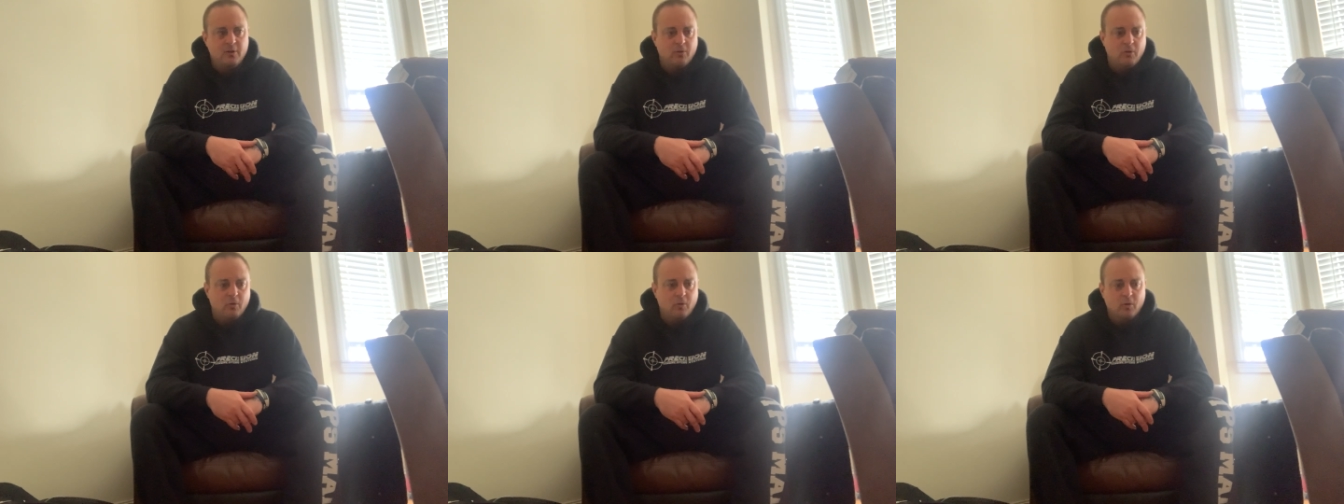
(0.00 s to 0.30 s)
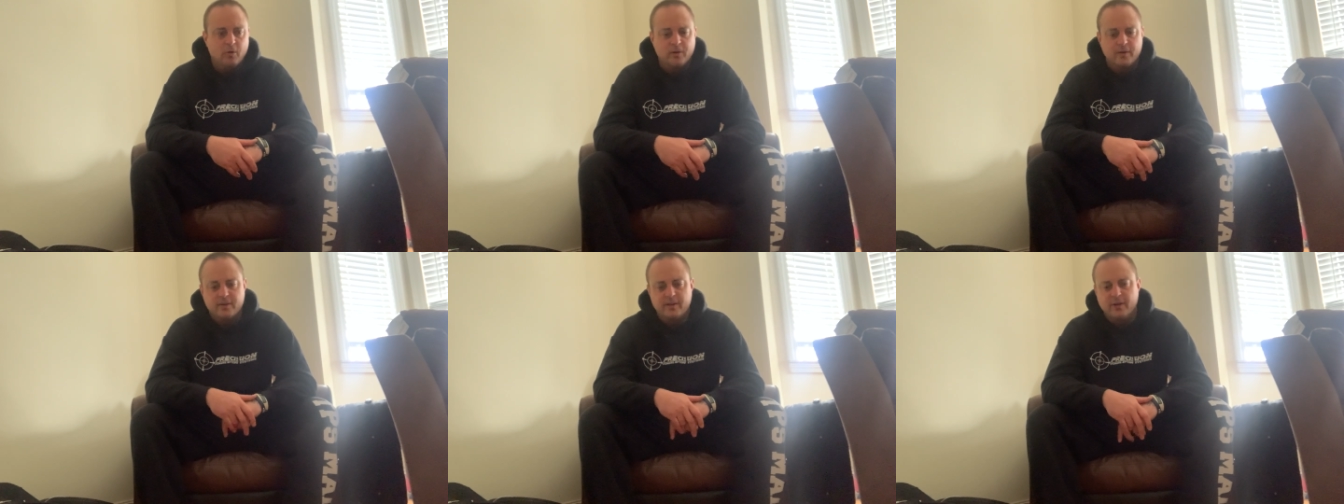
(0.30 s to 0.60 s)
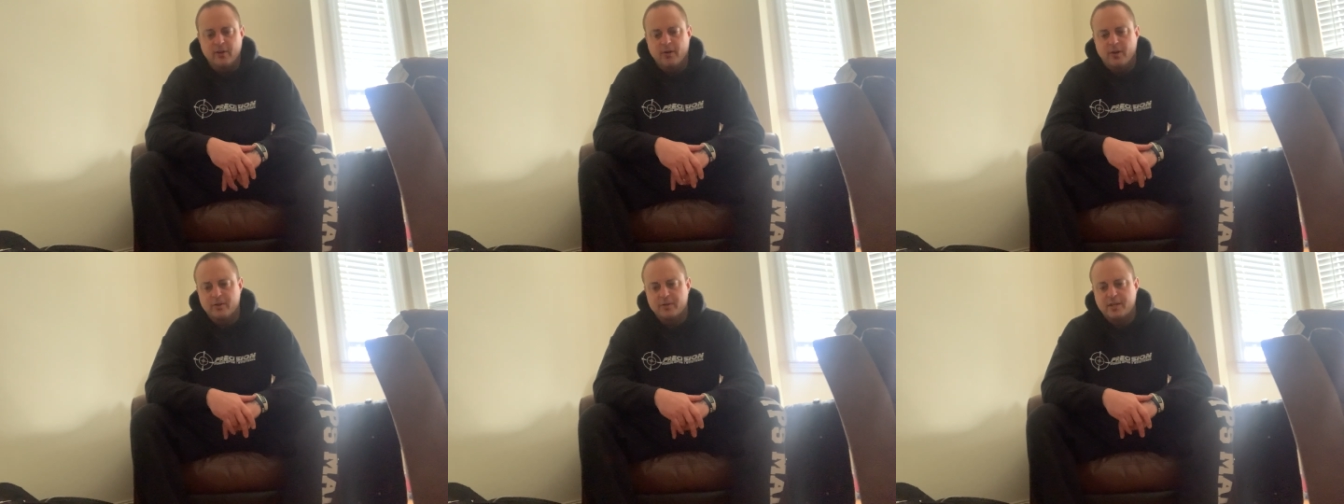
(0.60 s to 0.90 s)
Or,
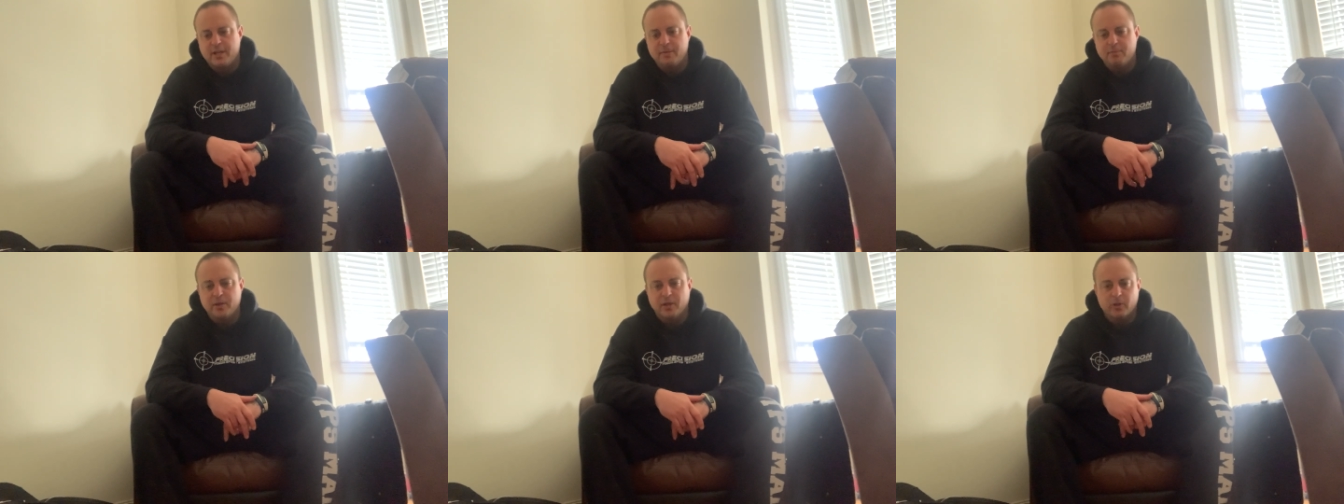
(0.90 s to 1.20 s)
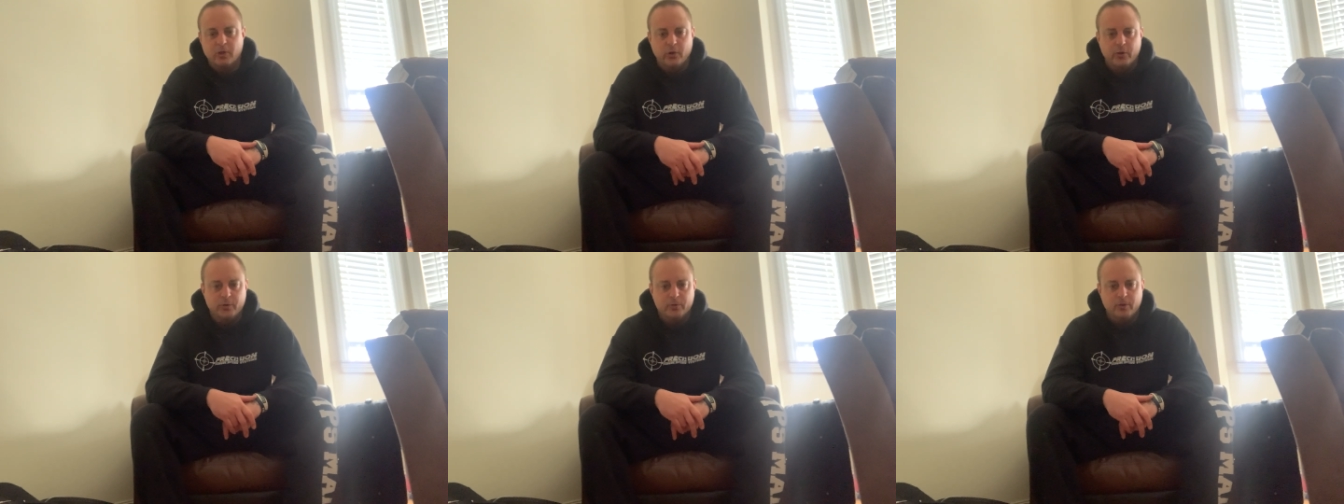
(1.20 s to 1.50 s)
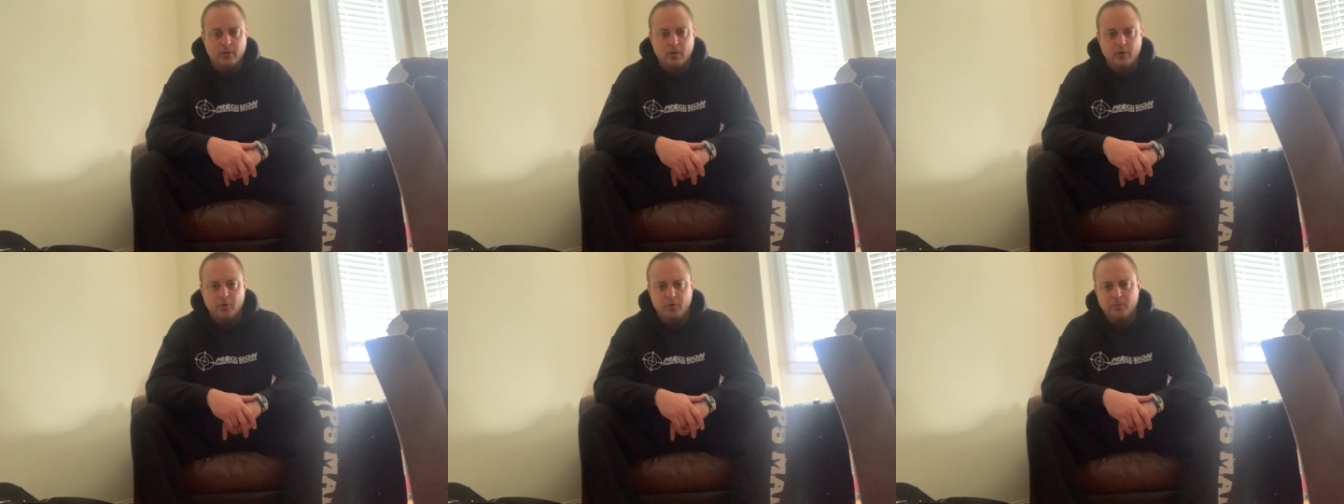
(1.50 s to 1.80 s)
you know, I'll keep the
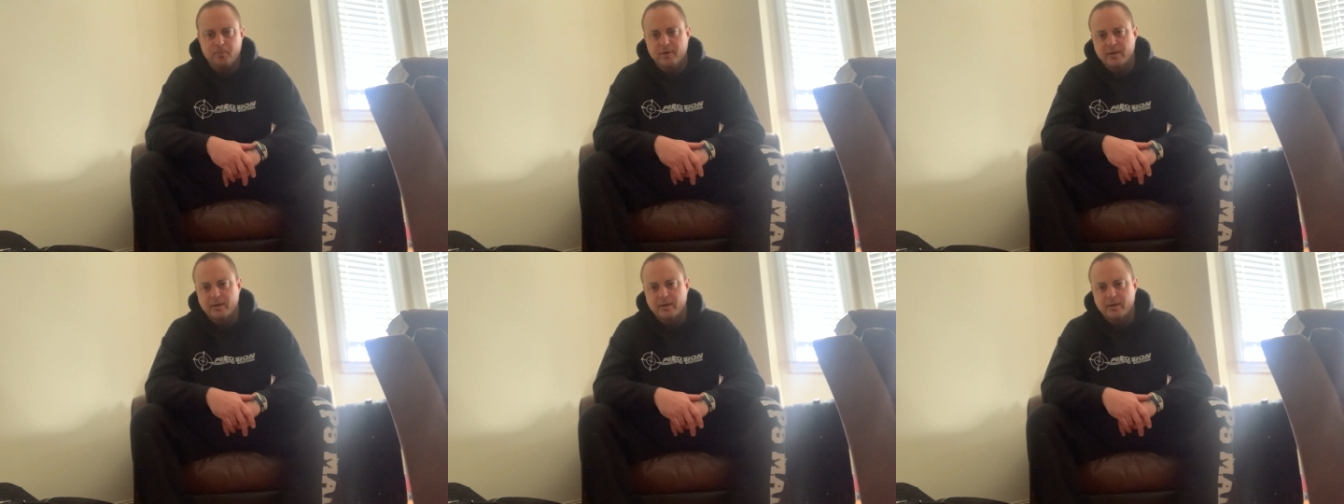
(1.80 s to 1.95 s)
load low,